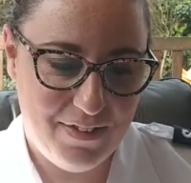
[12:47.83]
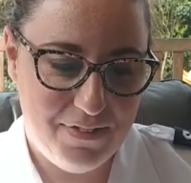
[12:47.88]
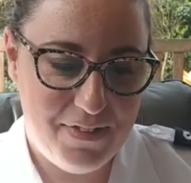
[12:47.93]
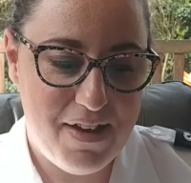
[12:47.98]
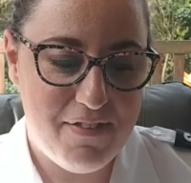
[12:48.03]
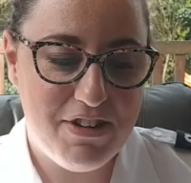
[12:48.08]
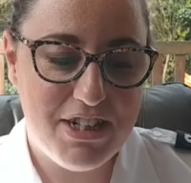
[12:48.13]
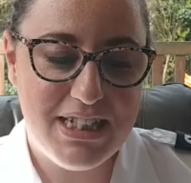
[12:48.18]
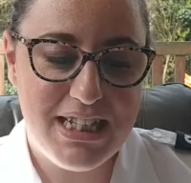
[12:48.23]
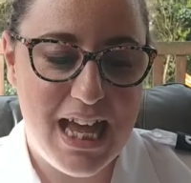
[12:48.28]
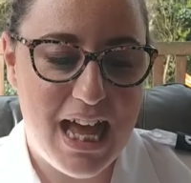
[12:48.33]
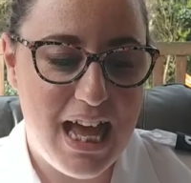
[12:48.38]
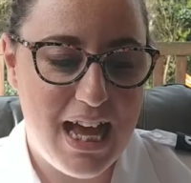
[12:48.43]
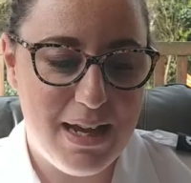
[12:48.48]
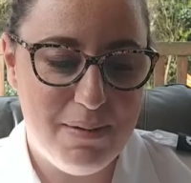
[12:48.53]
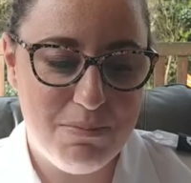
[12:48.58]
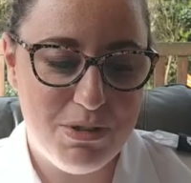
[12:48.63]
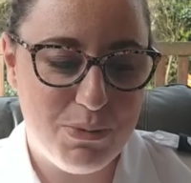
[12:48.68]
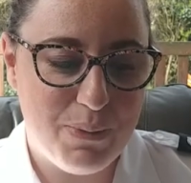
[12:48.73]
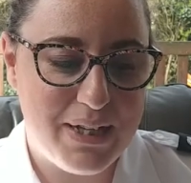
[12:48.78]
There are
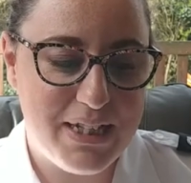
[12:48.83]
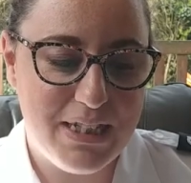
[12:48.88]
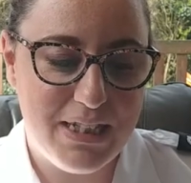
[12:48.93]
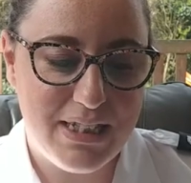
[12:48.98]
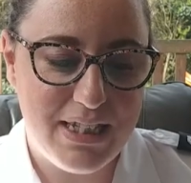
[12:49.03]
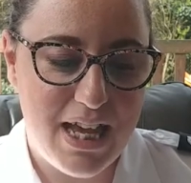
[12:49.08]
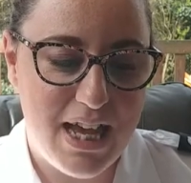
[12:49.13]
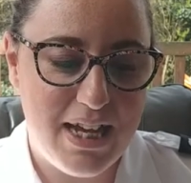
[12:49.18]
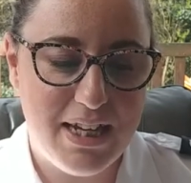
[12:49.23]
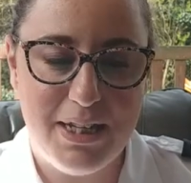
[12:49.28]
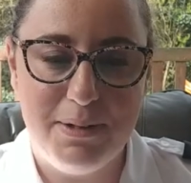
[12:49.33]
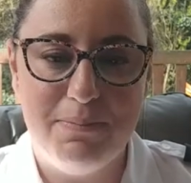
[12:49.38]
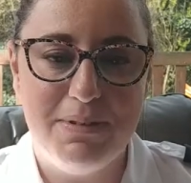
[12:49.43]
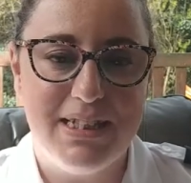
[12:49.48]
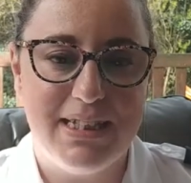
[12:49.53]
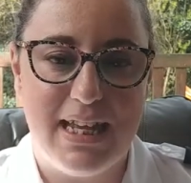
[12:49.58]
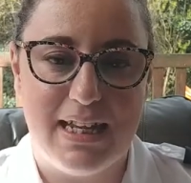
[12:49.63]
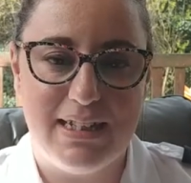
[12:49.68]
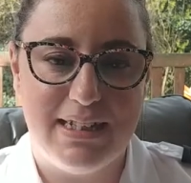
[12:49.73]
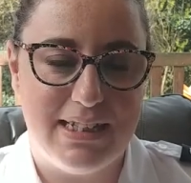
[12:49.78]
times when
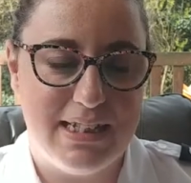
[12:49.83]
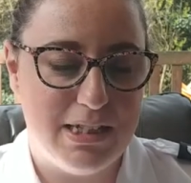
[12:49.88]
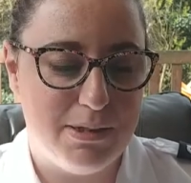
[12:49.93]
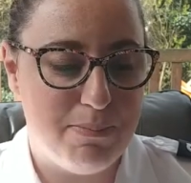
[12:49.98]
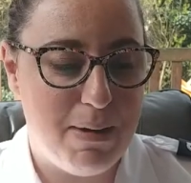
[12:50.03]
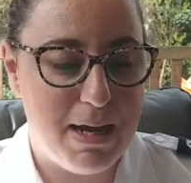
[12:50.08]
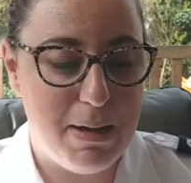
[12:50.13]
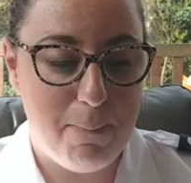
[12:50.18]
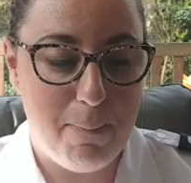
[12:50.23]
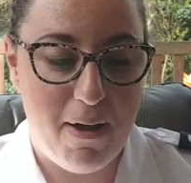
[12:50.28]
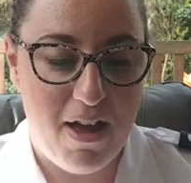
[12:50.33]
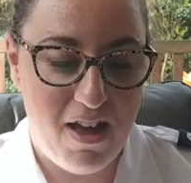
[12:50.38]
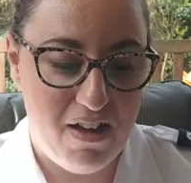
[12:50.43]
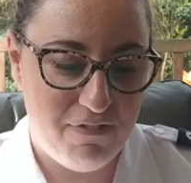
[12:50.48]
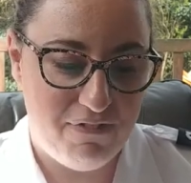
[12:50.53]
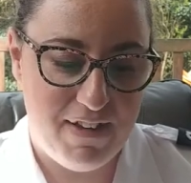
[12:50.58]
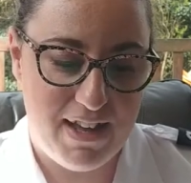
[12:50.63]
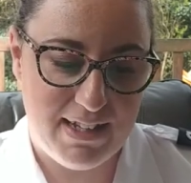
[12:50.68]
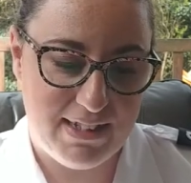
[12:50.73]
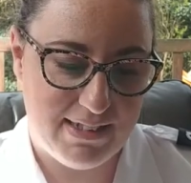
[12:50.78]
circumstances make
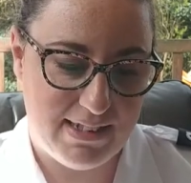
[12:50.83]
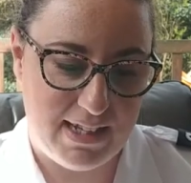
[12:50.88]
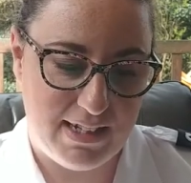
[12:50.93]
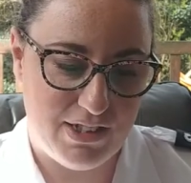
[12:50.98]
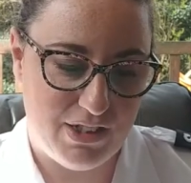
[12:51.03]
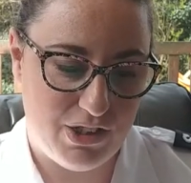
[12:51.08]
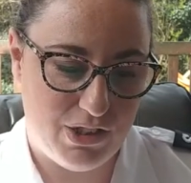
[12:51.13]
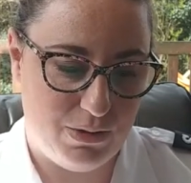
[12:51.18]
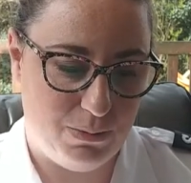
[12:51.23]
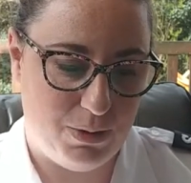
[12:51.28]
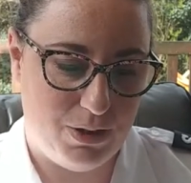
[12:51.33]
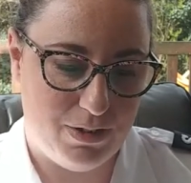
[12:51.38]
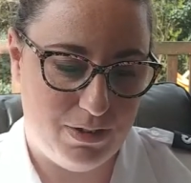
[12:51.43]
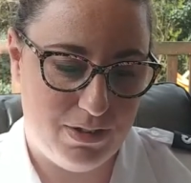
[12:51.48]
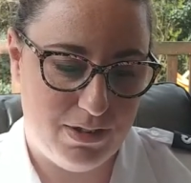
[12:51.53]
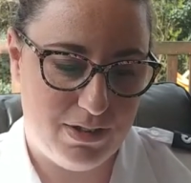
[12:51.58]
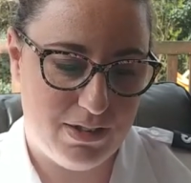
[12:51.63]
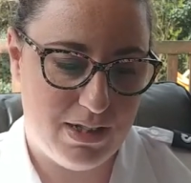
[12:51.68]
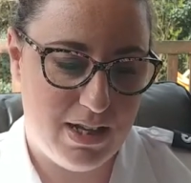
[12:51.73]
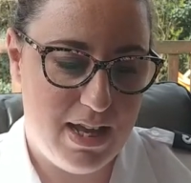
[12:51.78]
perfect sense to
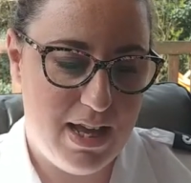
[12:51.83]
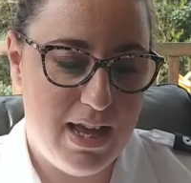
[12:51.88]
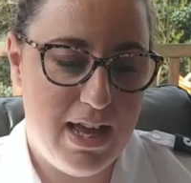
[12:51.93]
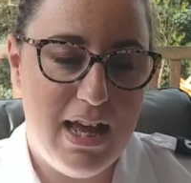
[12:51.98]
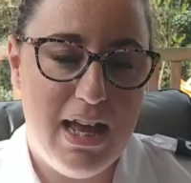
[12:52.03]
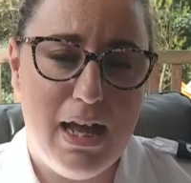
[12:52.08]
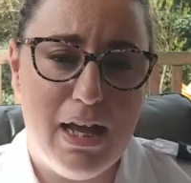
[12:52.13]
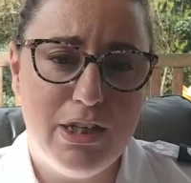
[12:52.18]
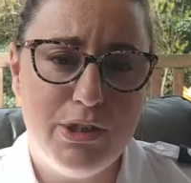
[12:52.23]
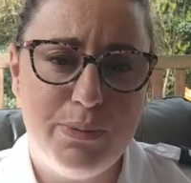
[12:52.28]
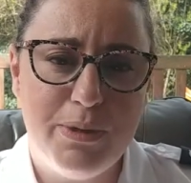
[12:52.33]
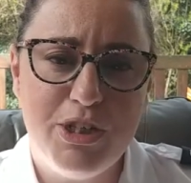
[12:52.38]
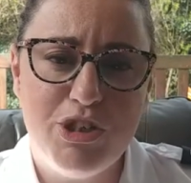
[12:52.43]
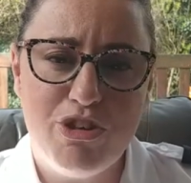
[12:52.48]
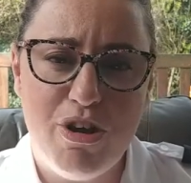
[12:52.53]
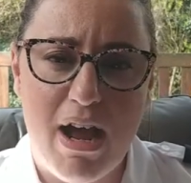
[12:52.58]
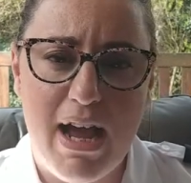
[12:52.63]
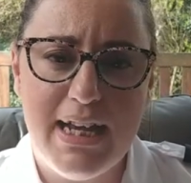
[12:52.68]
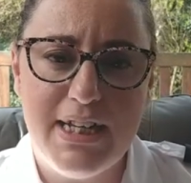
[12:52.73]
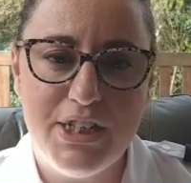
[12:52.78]
us as we
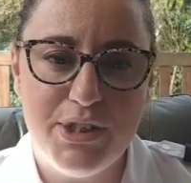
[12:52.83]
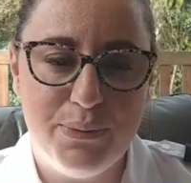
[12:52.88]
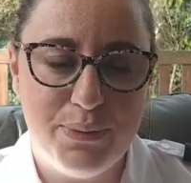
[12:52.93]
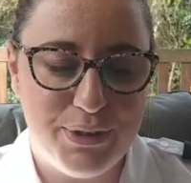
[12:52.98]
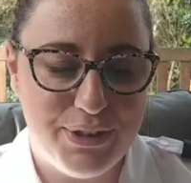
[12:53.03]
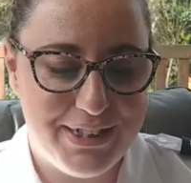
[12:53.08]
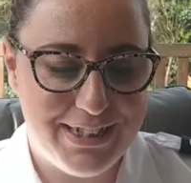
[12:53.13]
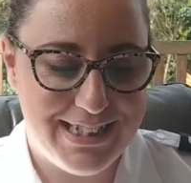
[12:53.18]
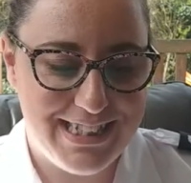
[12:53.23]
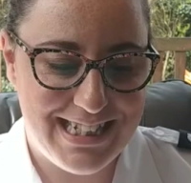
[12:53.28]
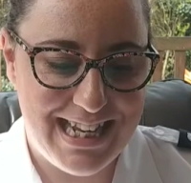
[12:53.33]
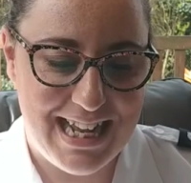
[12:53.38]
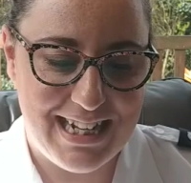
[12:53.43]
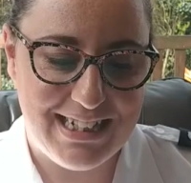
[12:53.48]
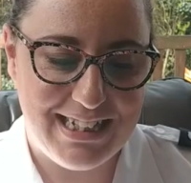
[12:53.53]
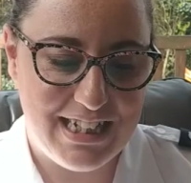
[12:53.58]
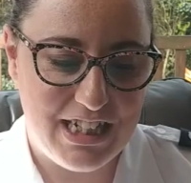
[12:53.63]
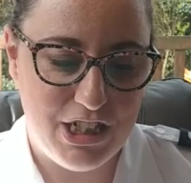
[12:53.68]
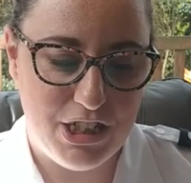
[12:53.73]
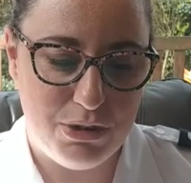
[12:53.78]
try to
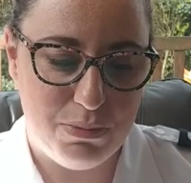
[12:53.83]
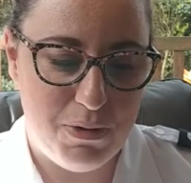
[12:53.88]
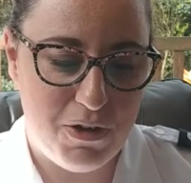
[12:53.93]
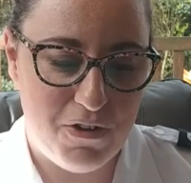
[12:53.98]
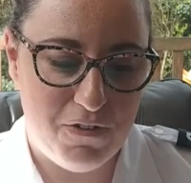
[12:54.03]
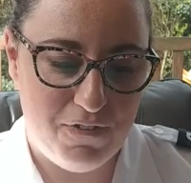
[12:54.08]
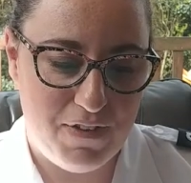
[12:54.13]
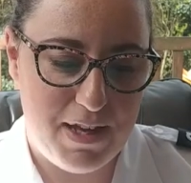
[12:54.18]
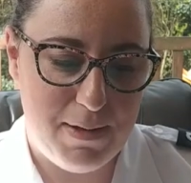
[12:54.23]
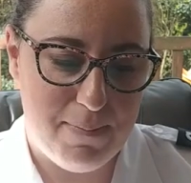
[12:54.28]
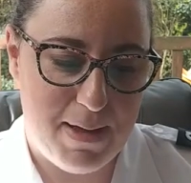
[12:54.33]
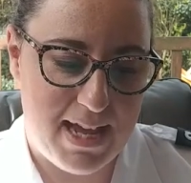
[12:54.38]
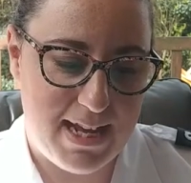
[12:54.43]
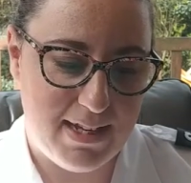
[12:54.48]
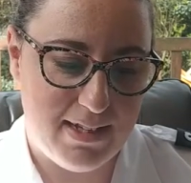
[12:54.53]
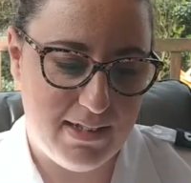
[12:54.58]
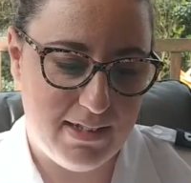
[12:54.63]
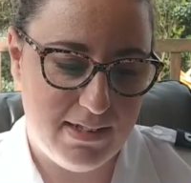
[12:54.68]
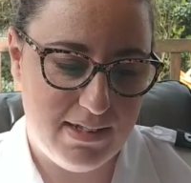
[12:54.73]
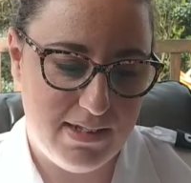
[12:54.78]
understand each move he
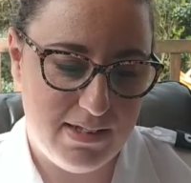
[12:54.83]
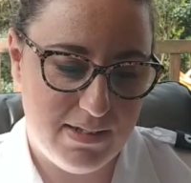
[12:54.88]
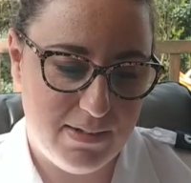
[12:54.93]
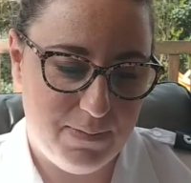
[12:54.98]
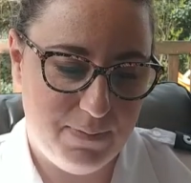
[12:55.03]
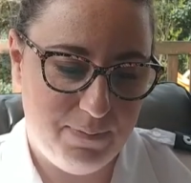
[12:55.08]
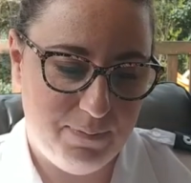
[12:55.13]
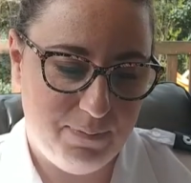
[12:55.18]
makes.